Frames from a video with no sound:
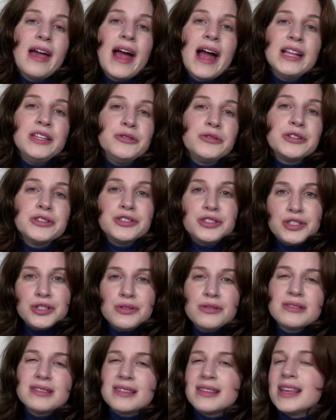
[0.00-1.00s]
and you can
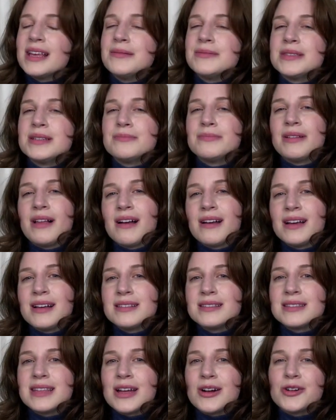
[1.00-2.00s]
choose themes and
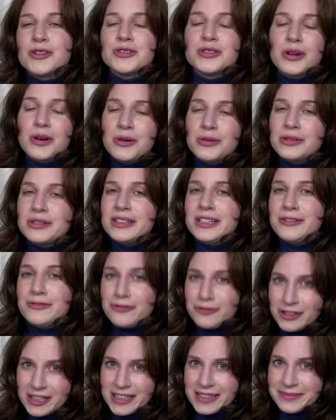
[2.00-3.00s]
plugins that are totally
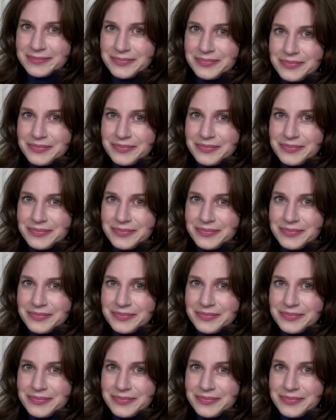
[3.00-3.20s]
free.